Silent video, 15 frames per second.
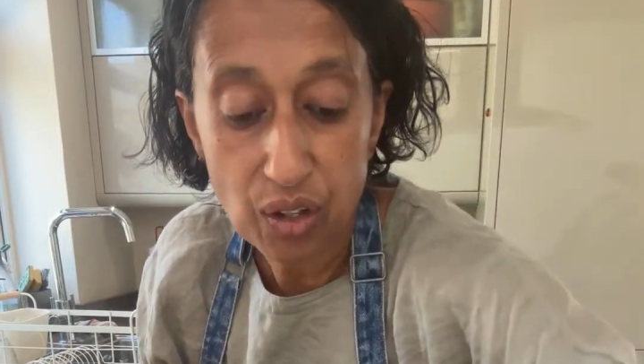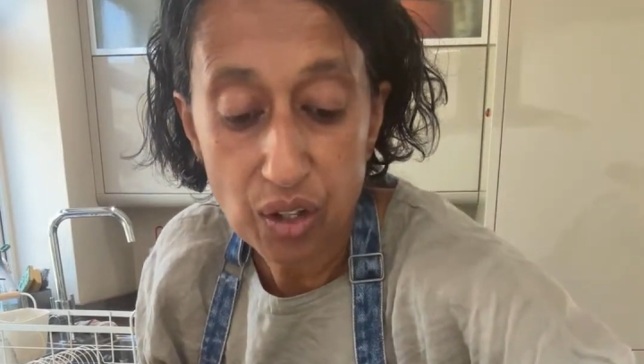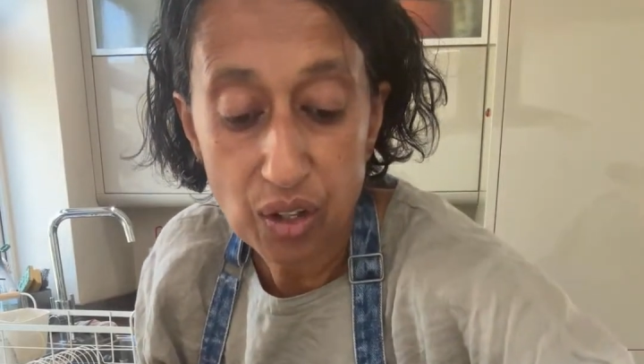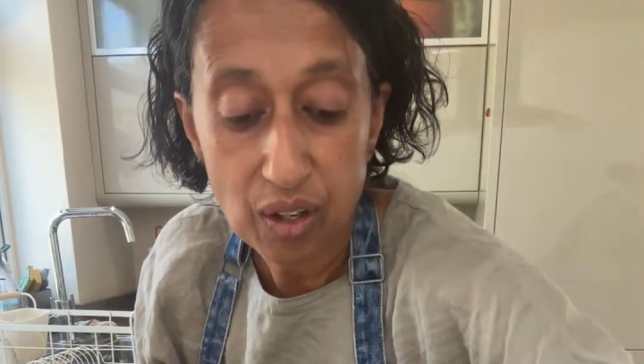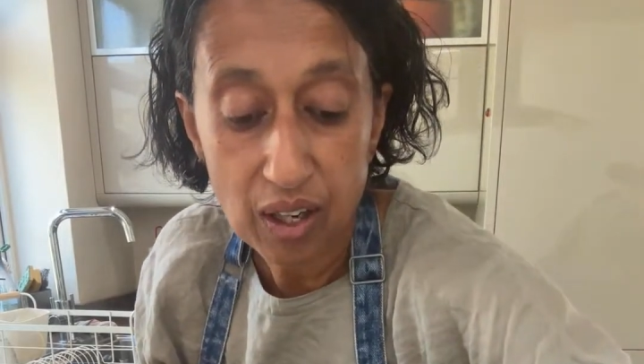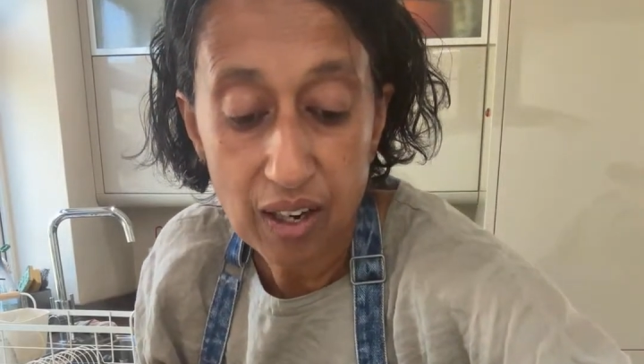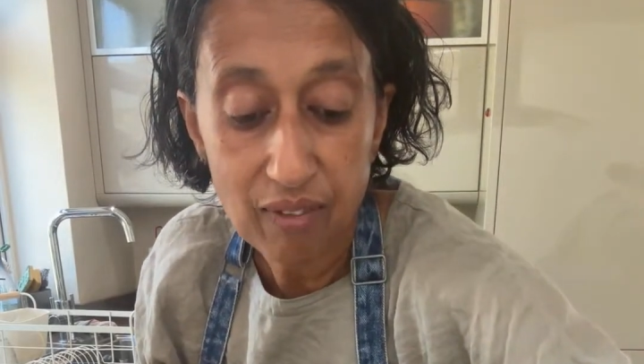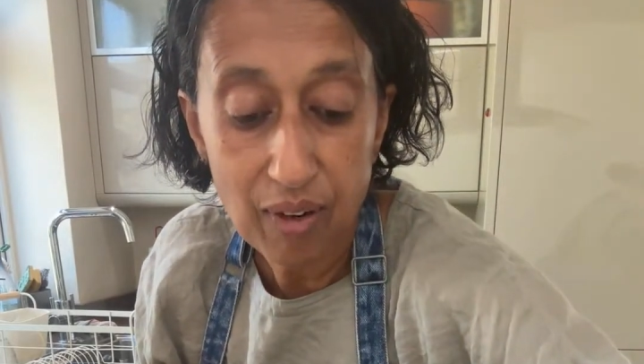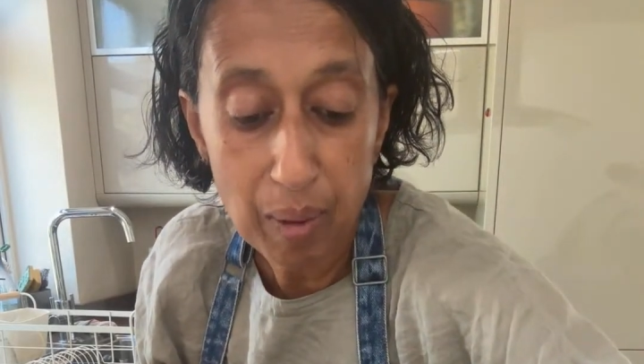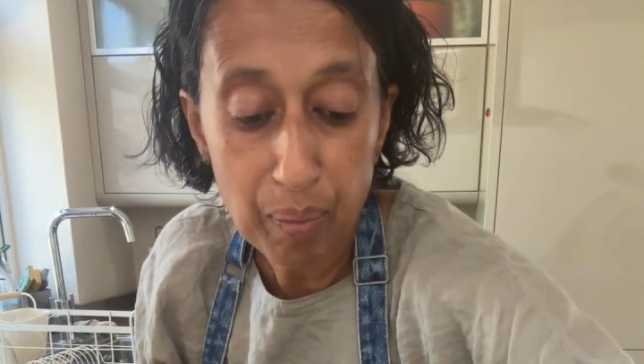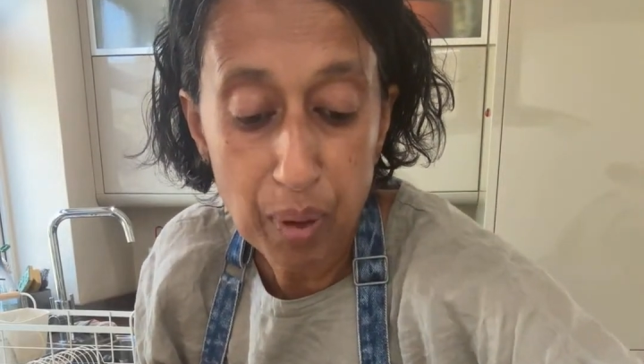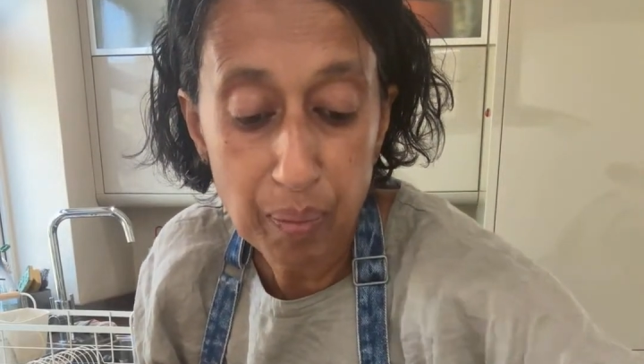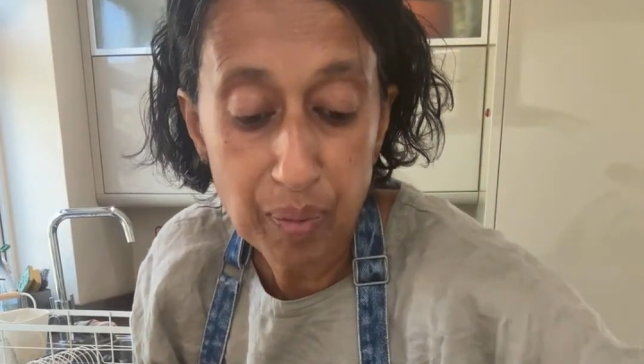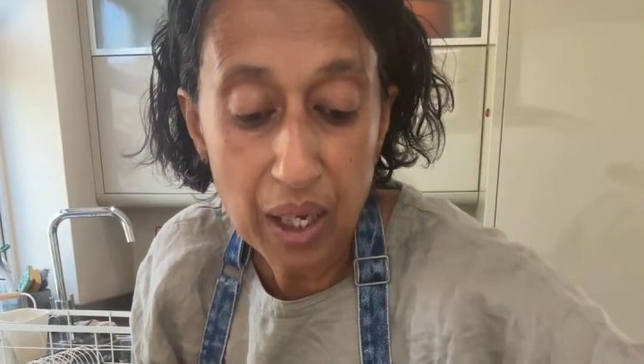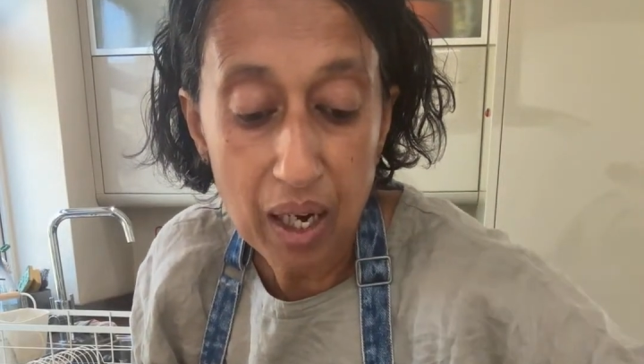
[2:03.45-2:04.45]
So I'll
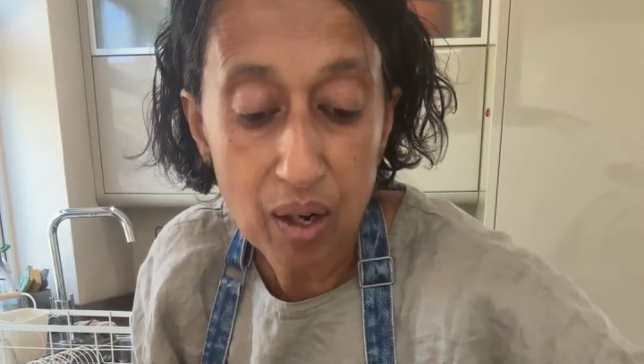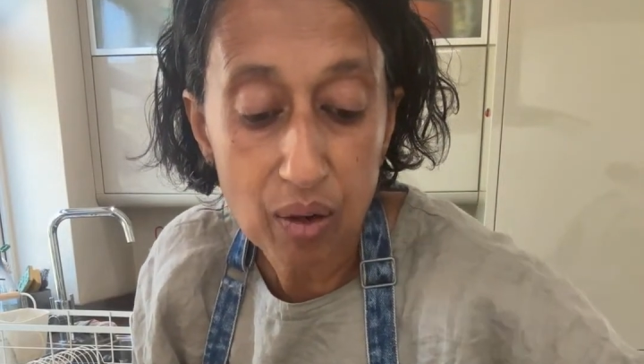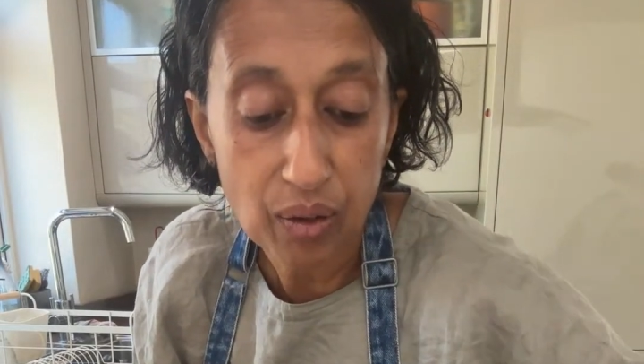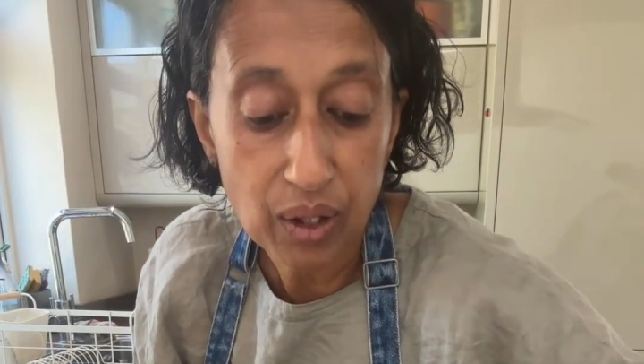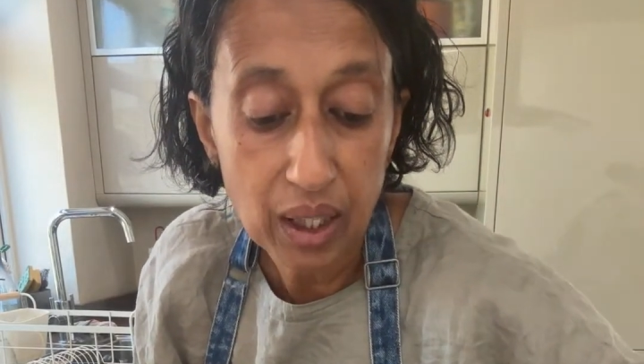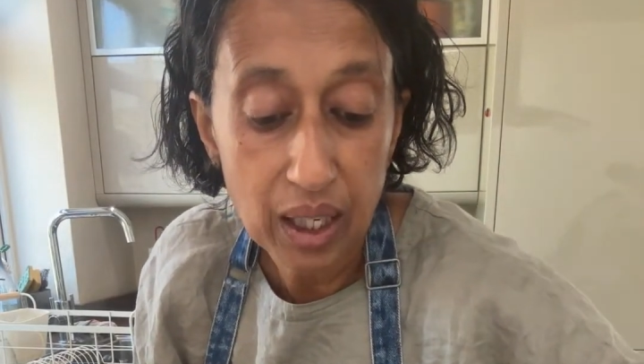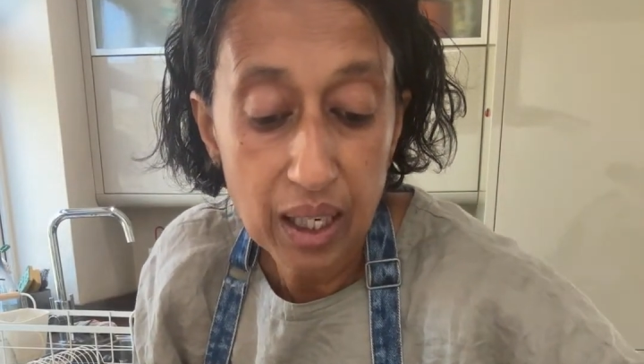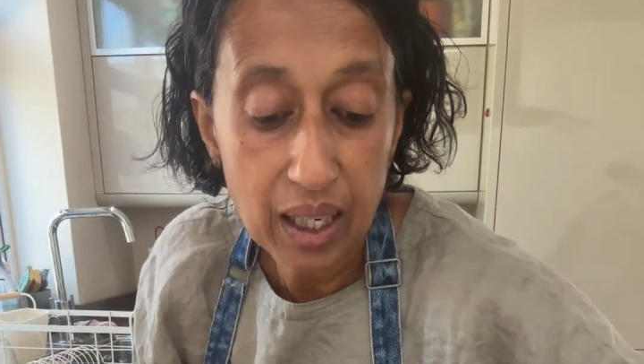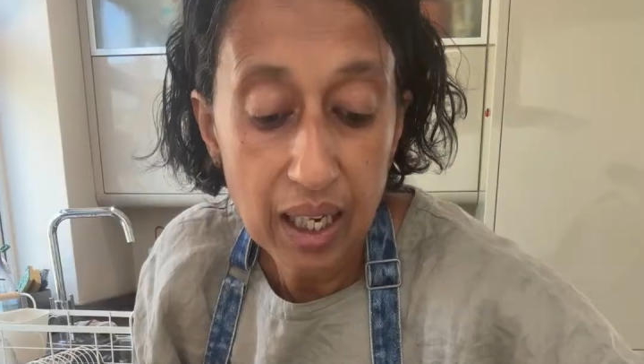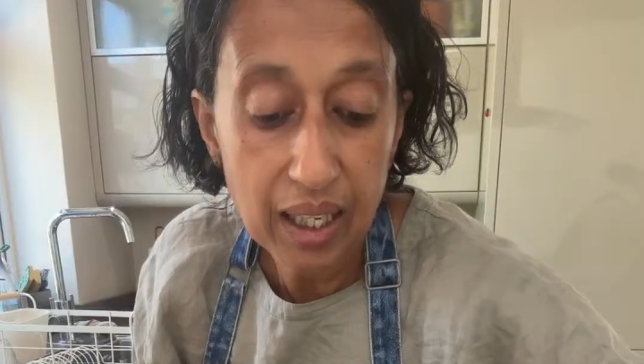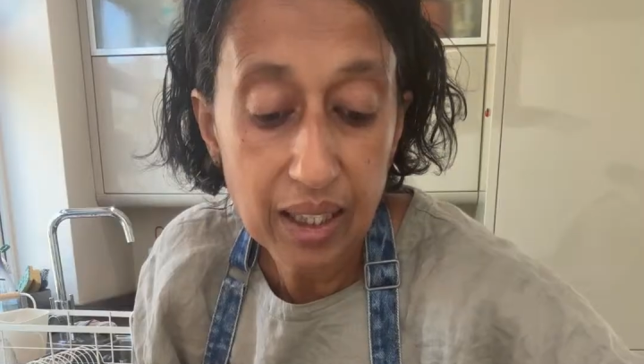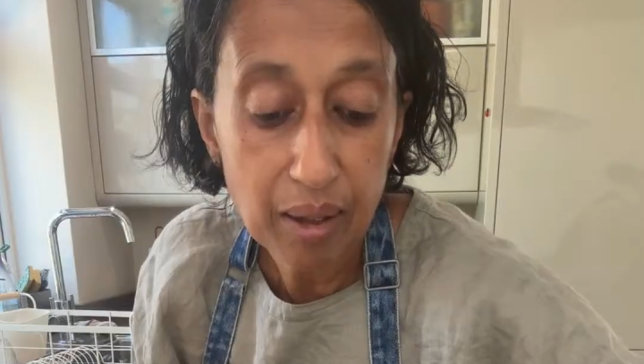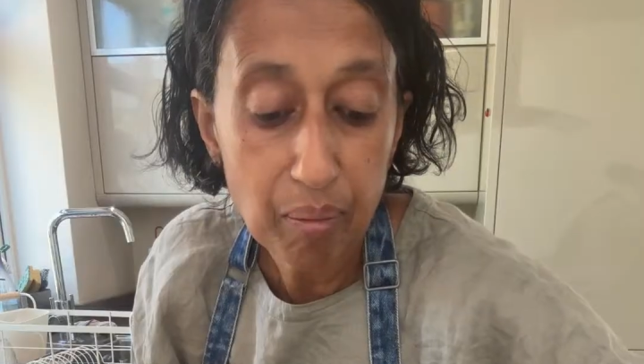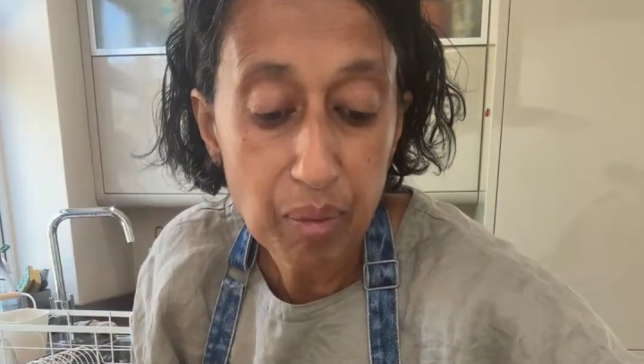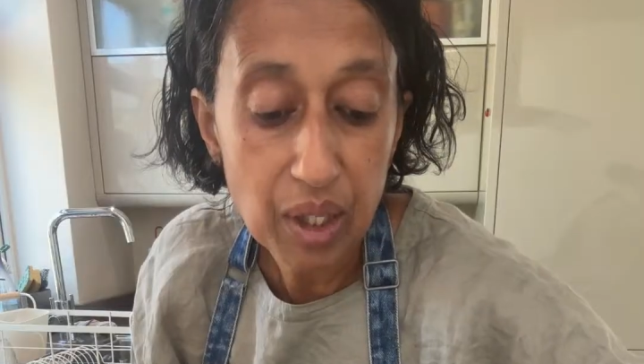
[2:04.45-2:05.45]
pop that on, and
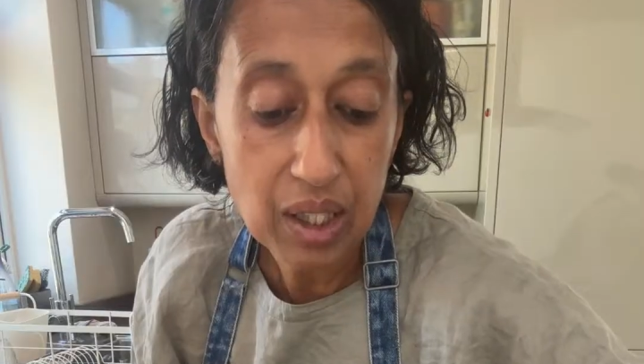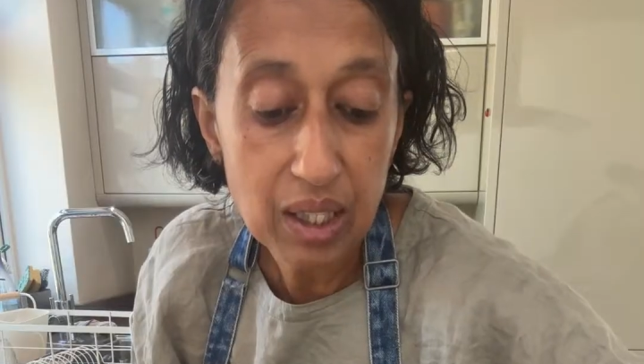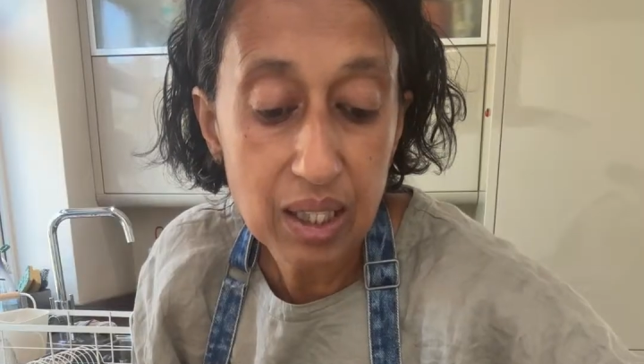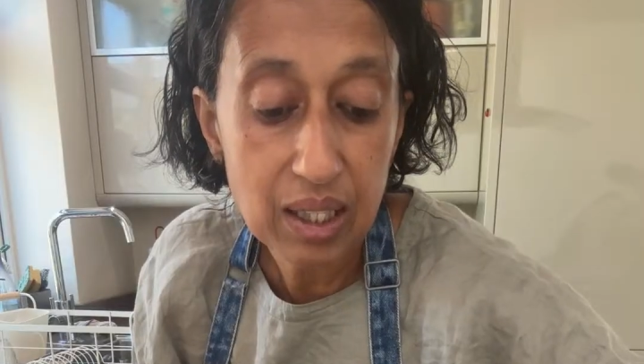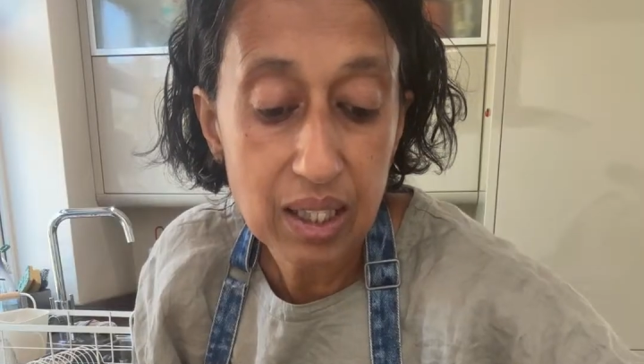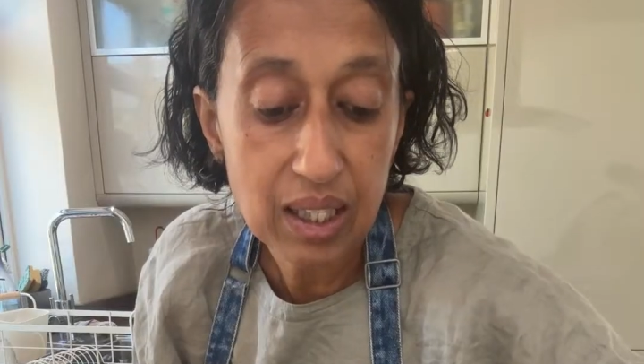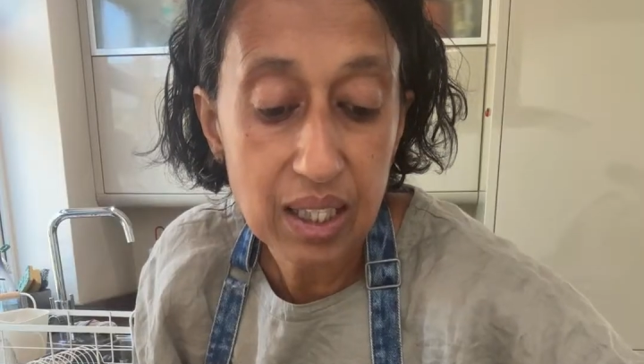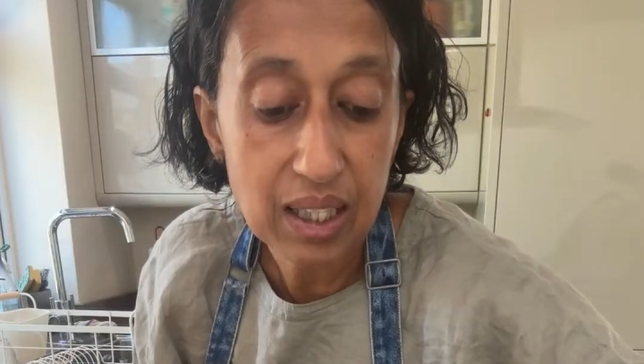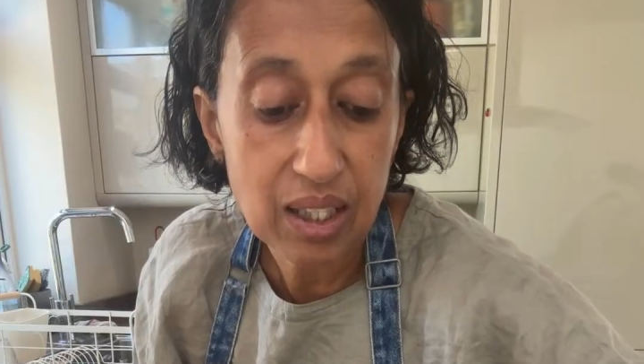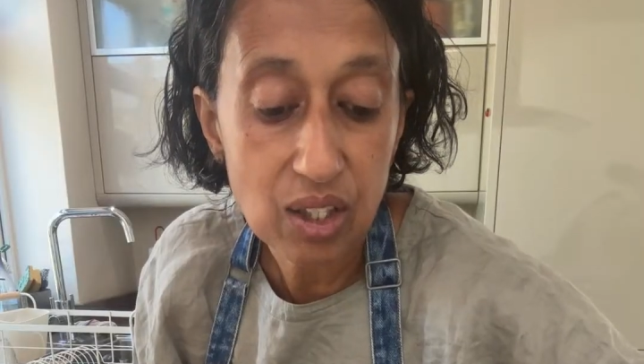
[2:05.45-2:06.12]
the mustard seeds,